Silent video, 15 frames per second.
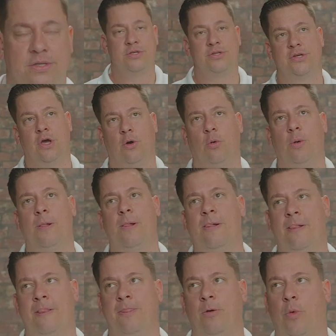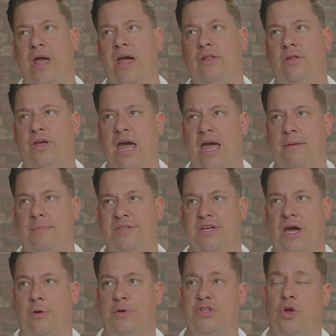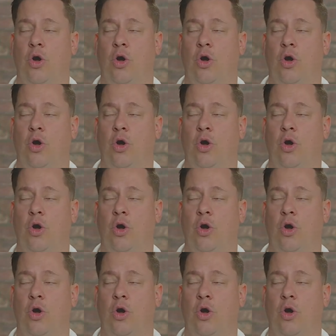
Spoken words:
So the way I look at them is I always